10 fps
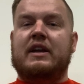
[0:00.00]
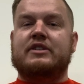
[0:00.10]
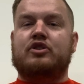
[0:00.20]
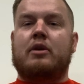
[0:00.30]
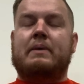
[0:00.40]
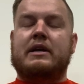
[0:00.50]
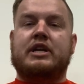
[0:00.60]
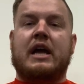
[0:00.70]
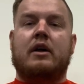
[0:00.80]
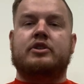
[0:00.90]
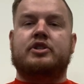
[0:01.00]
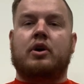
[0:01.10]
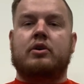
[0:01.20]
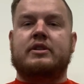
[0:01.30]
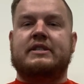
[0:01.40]
is on a pitch count to
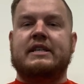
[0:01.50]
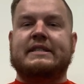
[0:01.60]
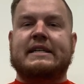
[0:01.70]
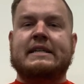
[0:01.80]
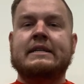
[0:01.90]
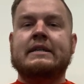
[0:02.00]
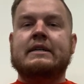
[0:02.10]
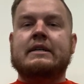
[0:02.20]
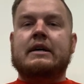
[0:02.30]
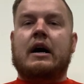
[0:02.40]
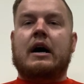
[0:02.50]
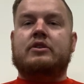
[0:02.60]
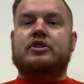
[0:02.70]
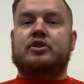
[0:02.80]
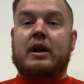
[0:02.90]
start the season. To
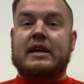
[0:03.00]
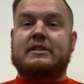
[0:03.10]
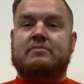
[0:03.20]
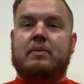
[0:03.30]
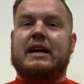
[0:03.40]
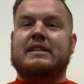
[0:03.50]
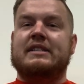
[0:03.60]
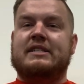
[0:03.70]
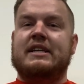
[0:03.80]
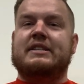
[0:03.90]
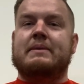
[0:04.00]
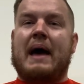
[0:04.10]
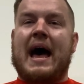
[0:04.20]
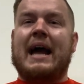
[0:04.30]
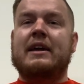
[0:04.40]
start his season
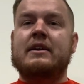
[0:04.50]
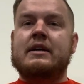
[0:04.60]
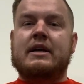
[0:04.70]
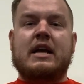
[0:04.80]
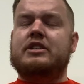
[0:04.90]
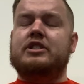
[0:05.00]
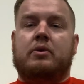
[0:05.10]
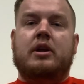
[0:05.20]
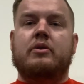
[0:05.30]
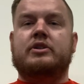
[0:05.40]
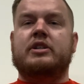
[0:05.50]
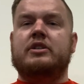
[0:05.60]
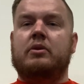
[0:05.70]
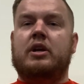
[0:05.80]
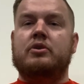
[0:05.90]
back, it's still huge. It's
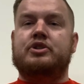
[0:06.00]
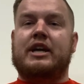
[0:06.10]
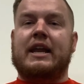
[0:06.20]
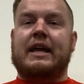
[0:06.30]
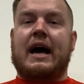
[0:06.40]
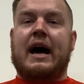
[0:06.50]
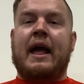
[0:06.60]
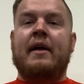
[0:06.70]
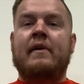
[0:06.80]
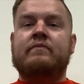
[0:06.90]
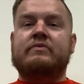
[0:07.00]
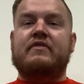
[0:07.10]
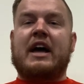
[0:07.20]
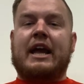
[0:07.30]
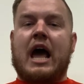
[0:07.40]
still huge to get a guy
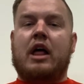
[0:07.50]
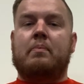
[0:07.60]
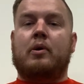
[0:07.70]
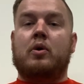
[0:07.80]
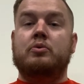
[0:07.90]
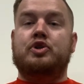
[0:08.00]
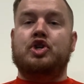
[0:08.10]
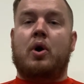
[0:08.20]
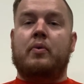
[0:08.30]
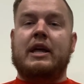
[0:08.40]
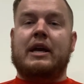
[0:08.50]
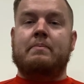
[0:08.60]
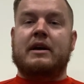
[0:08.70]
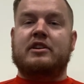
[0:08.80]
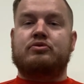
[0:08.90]
of that caliber who's shown he can
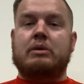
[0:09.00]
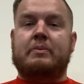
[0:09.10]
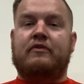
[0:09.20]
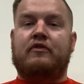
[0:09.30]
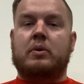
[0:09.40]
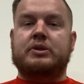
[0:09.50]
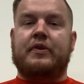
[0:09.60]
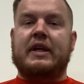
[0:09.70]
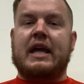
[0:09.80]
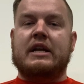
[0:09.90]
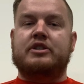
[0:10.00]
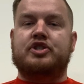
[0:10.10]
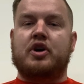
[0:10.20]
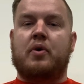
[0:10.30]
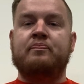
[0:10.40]
be a disruptive force on the edge.
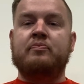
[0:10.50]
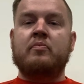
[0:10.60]
So